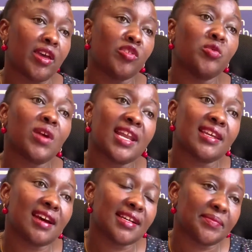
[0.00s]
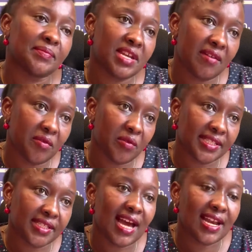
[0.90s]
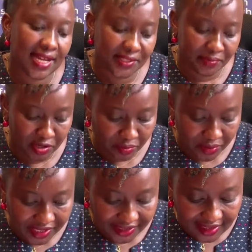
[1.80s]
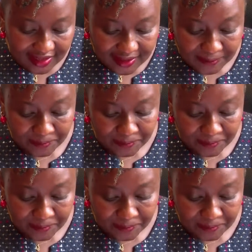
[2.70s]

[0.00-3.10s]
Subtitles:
Uganet has been a voice and has been present.